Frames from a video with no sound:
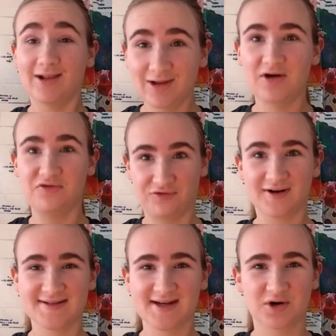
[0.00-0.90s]
Hello
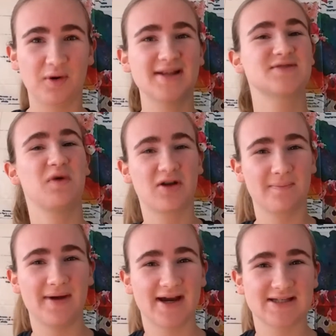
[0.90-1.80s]
friends and acquaintances,
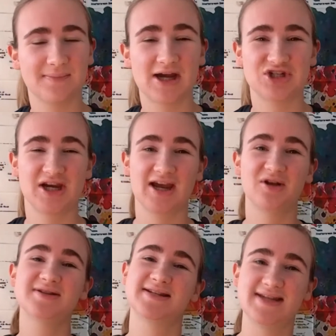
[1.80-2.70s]
welcome back to my
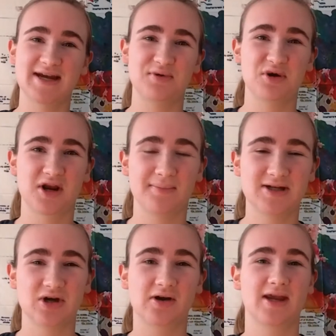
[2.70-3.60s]
channel. Today we are going to be
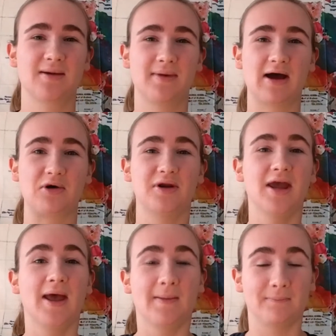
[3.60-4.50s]
talking about
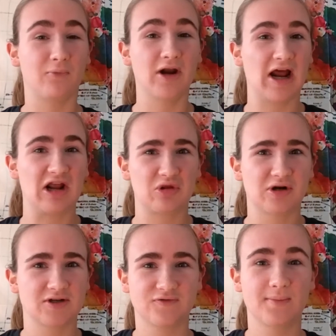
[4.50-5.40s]
what I
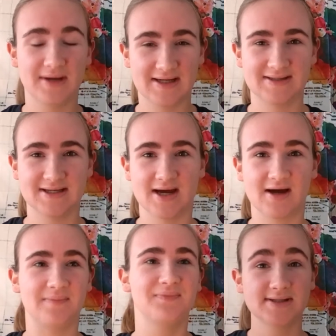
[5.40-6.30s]
learned from India.
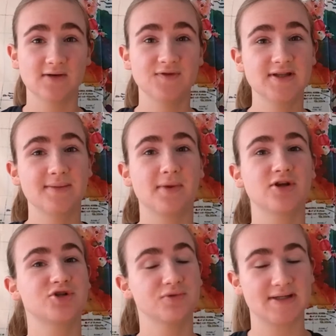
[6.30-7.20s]
I served in the
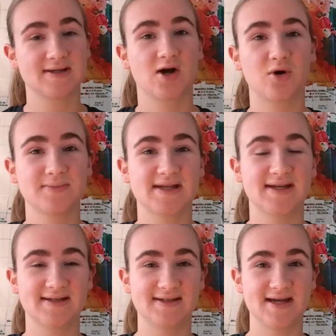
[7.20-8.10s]
Mother Teresa Homes in
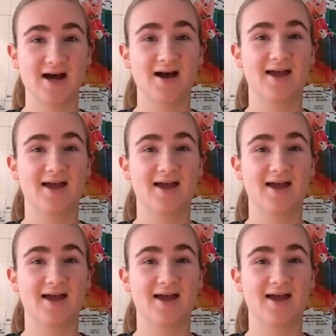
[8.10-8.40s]
India.